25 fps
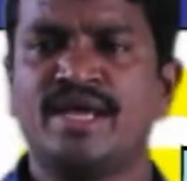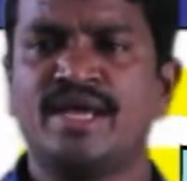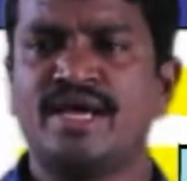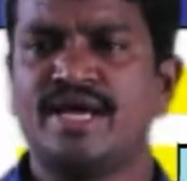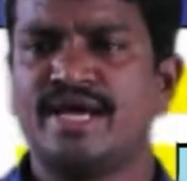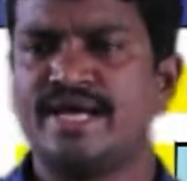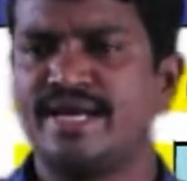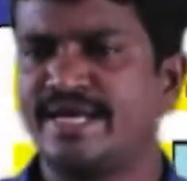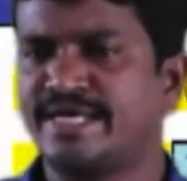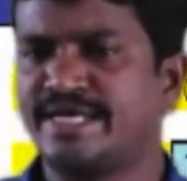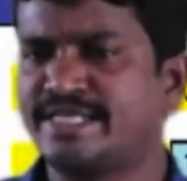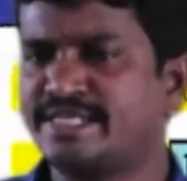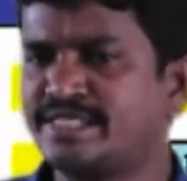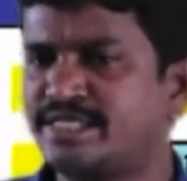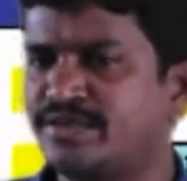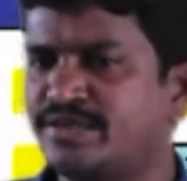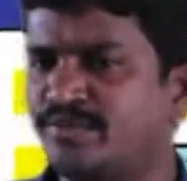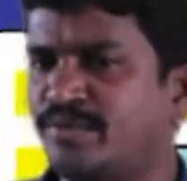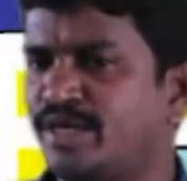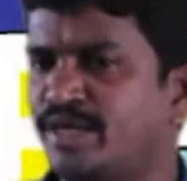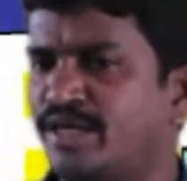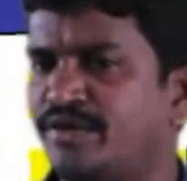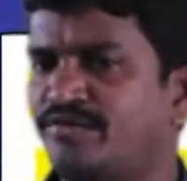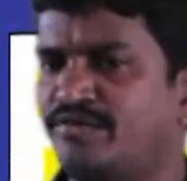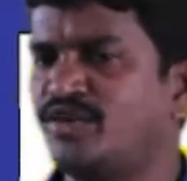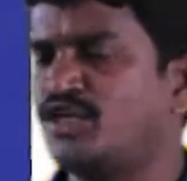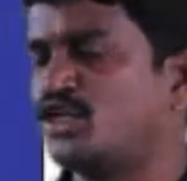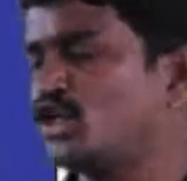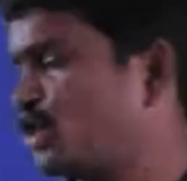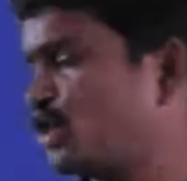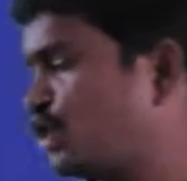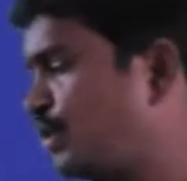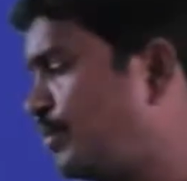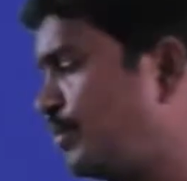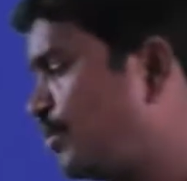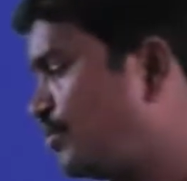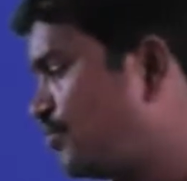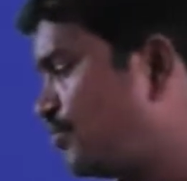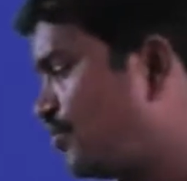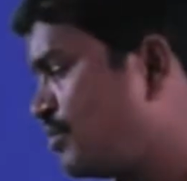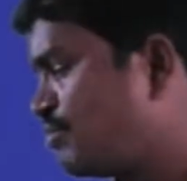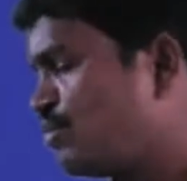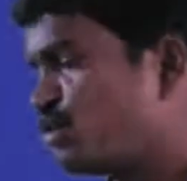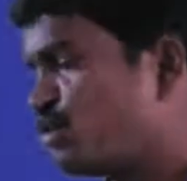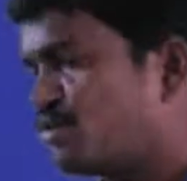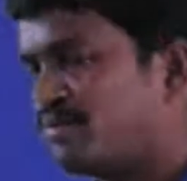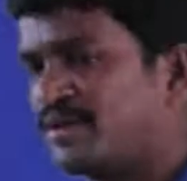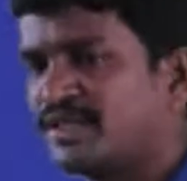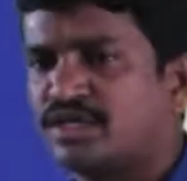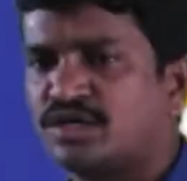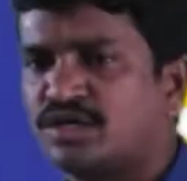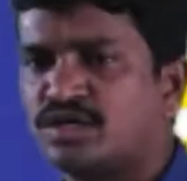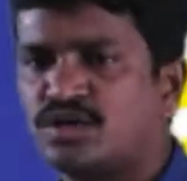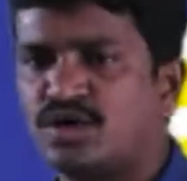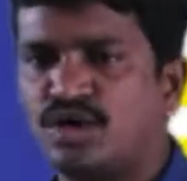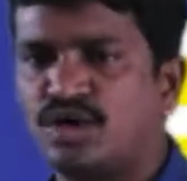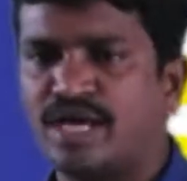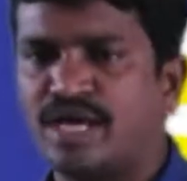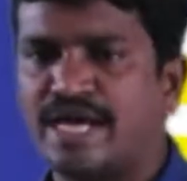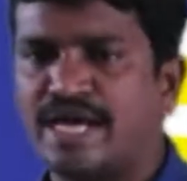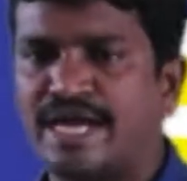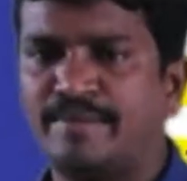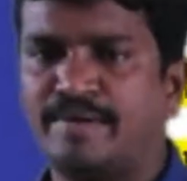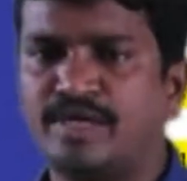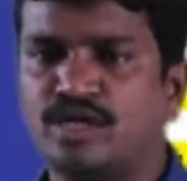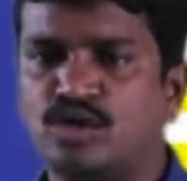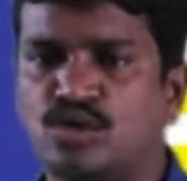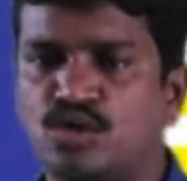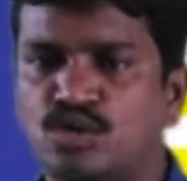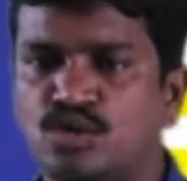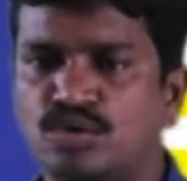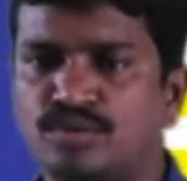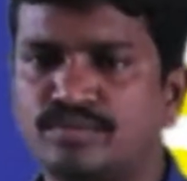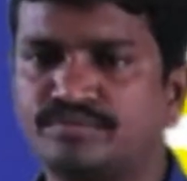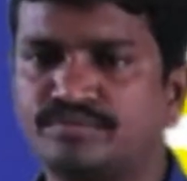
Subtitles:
And next we talk about one more method called Hamming code.